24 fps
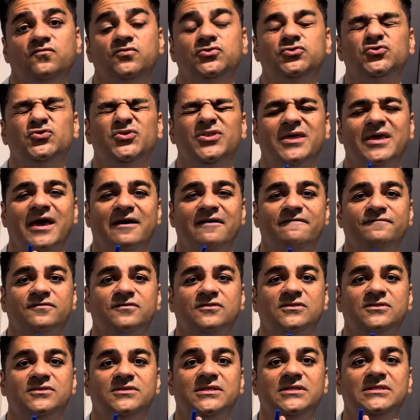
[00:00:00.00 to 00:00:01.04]
we should have
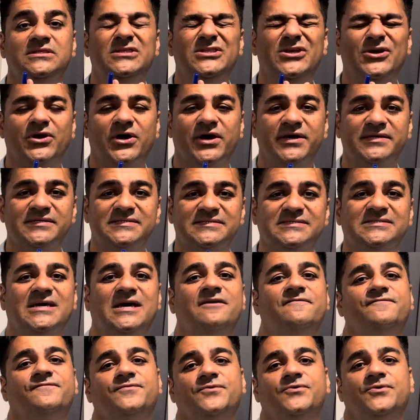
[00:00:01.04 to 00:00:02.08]
the dry
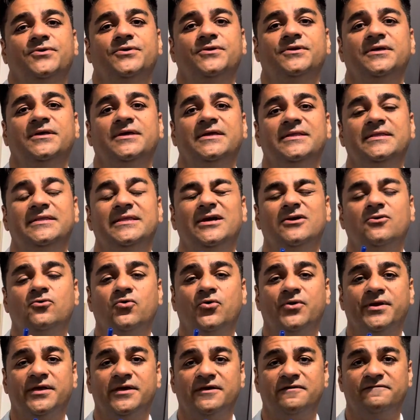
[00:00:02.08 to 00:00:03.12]
saffron in the
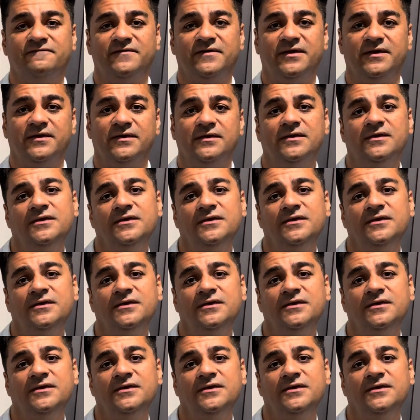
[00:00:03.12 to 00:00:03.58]
correct way